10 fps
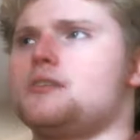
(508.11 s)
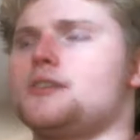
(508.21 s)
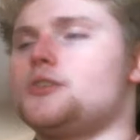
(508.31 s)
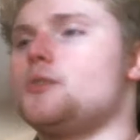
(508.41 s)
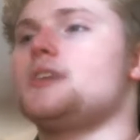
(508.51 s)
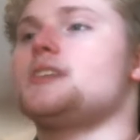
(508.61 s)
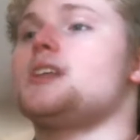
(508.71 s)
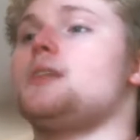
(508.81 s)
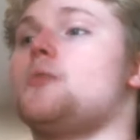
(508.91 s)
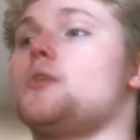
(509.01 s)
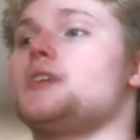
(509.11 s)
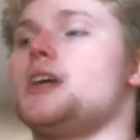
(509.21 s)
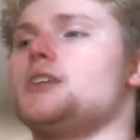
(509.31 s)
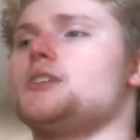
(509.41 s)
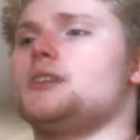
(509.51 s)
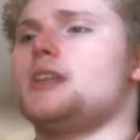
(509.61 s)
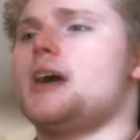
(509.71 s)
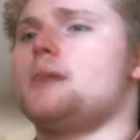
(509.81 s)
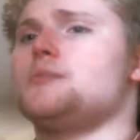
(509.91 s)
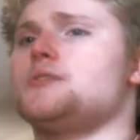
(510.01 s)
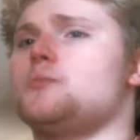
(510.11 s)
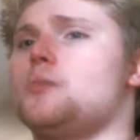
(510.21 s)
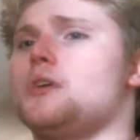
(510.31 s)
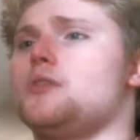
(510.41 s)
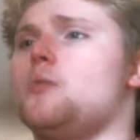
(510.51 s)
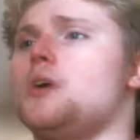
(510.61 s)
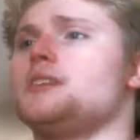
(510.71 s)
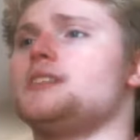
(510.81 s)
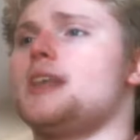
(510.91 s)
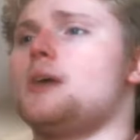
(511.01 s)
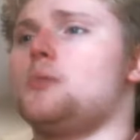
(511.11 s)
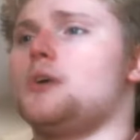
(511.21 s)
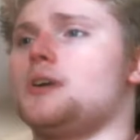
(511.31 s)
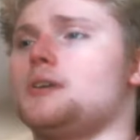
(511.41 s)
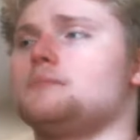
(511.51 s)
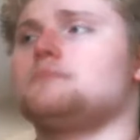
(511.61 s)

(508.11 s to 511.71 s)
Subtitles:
The 2 of the teleportation labs were the ones that were